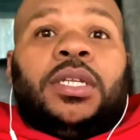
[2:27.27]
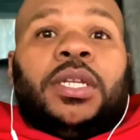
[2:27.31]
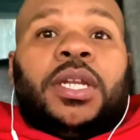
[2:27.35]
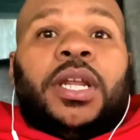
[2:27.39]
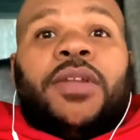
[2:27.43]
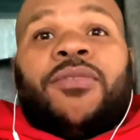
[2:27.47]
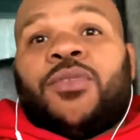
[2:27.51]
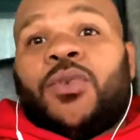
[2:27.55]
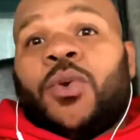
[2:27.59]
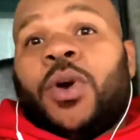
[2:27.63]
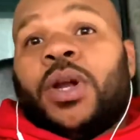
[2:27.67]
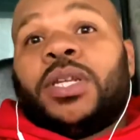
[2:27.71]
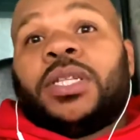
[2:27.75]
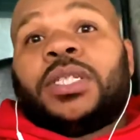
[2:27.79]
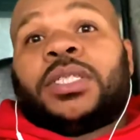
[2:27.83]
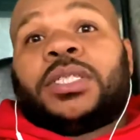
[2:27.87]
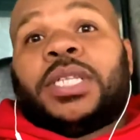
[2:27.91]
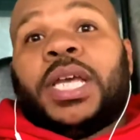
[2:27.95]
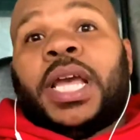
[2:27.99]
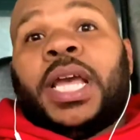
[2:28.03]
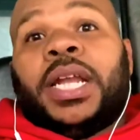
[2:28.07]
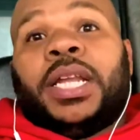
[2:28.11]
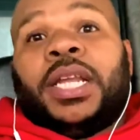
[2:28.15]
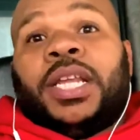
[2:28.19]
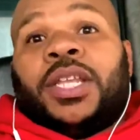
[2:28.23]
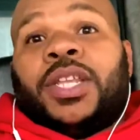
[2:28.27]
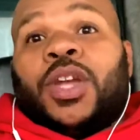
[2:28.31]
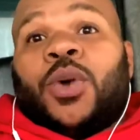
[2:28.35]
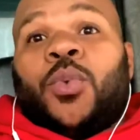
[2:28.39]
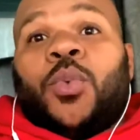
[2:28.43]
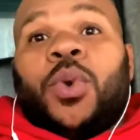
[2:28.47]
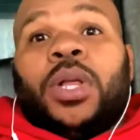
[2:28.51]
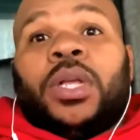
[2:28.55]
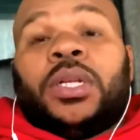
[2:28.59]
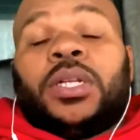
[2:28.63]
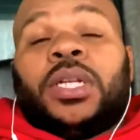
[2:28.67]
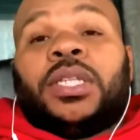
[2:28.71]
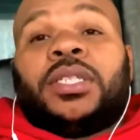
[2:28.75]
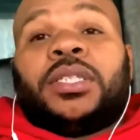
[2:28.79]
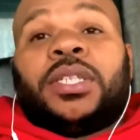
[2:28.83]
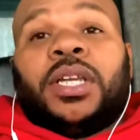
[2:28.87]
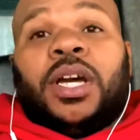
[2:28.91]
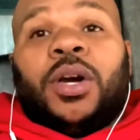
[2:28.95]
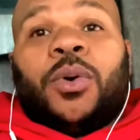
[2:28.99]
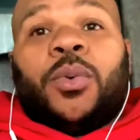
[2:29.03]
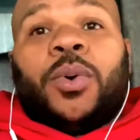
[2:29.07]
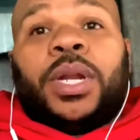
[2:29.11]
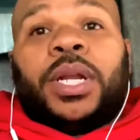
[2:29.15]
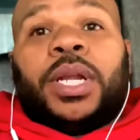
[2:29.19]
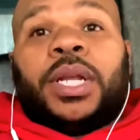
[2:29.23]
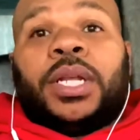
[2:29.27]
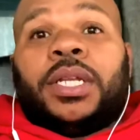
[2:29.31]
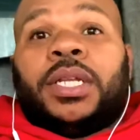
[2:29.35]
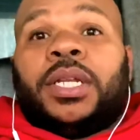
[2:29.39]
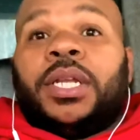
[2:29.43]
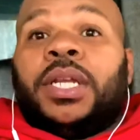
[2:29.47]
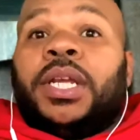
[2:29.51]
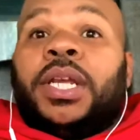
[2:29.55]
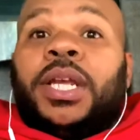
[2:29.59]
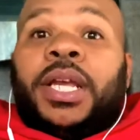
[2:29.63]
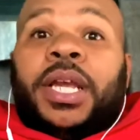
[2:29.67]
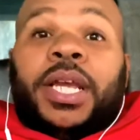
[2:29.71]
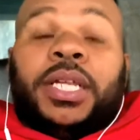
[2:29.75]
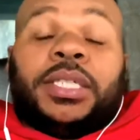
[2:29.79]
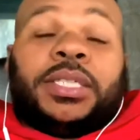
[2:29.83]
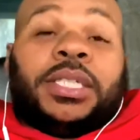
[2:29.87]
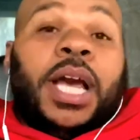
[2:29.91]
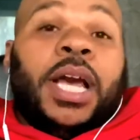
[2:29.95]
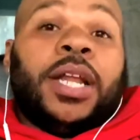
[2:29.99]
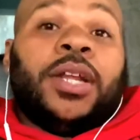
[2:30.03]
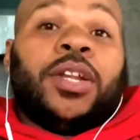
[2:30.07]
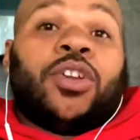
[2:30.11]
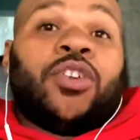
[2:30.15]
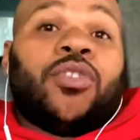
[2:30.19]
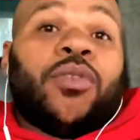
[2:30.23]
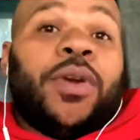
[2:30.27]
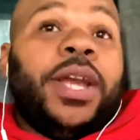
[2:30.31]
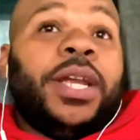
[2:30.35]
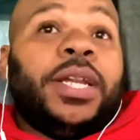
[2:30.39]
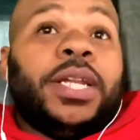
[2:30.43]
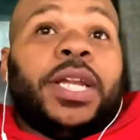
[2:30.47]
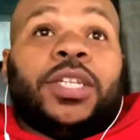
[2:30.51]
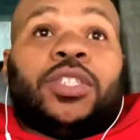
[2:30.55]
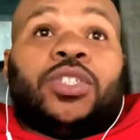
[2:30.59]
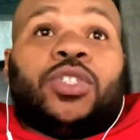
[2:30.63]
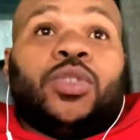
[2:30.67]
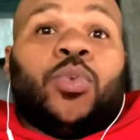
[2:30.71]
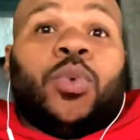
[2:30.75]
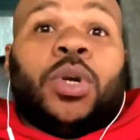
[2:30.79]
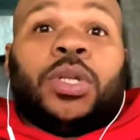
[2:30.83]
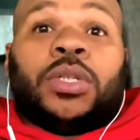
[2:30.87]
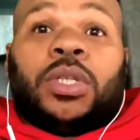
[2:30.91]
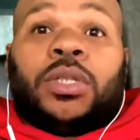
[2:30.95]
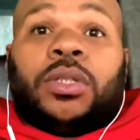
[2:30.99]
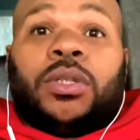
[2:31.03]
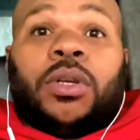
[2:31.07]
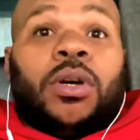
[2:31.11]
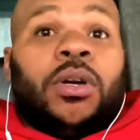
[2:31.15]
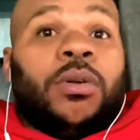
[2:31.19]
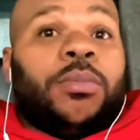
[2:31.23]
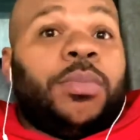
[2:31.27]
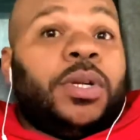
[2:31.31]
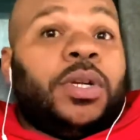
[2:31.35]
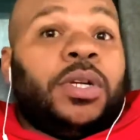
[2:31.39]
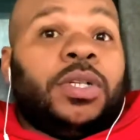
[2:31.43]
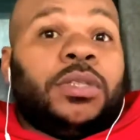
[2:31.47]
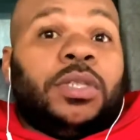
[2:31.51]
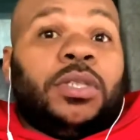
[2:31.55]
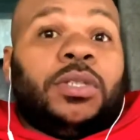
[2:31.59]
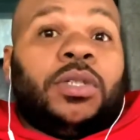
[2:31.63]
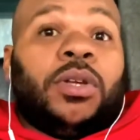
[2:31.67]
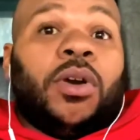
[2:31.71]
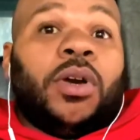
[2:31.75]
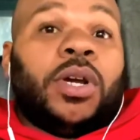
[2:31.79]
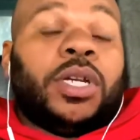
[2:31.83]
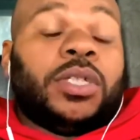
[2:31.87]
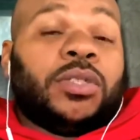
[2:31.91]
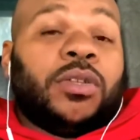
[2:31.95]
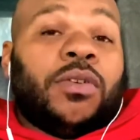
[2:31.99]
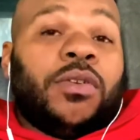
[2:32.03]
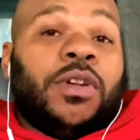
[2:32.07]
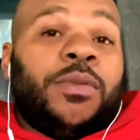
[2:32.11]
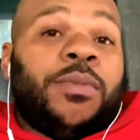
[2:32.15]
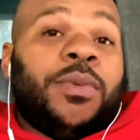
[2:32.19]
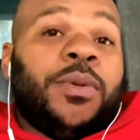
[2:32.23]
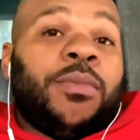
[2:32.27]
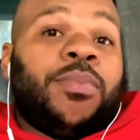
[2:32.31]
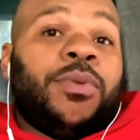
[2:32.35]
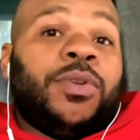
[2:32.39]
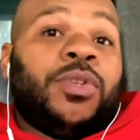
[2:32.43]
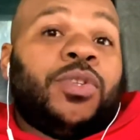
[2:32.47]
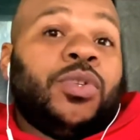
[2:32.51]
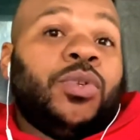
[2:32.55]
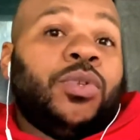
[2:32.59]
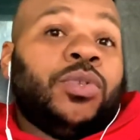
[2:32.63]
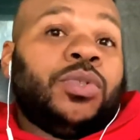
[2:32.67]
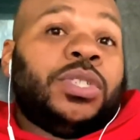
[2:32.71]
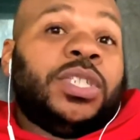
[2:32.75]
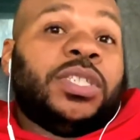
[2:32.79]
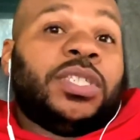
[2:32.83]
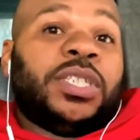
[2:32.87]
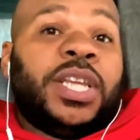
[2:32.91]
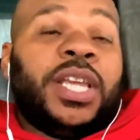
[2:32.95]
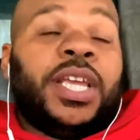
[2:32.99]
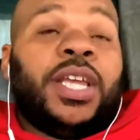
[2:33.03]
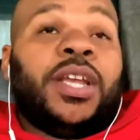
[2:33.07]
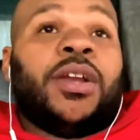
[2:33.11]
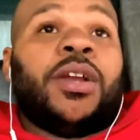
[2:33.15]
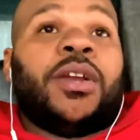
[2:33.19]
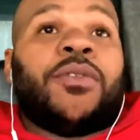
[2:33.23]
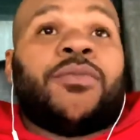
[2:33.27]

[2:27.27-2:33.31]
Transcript: if you understand it and you're willing to deal with it, it's kind of great that you want the dog because the dog has already been produced. It's here.